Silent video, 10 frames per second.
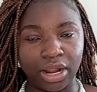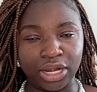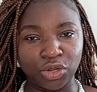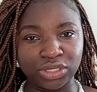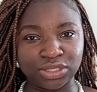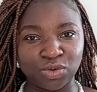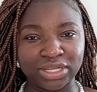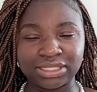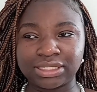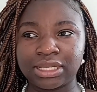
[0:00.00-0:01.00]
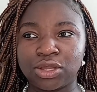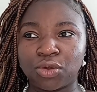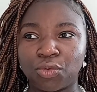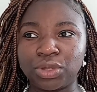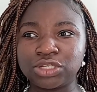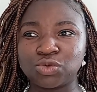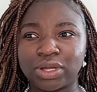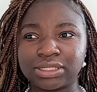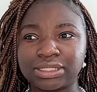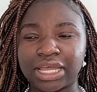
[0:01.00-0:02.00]
anointed ones, which
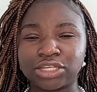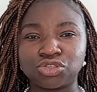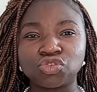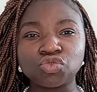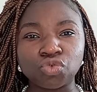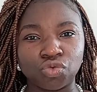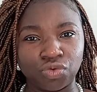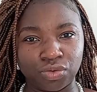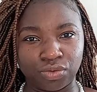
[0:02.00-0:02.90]
ones are true